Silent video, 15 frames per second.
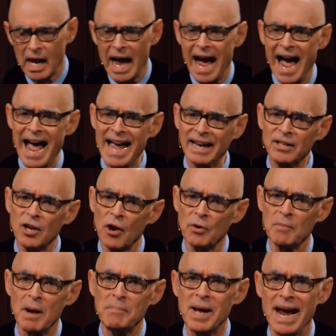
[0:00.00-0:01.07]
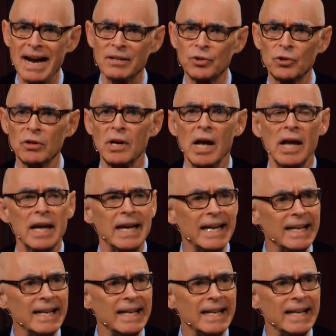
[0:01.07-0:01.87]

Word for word: I had to go to my pastor. He,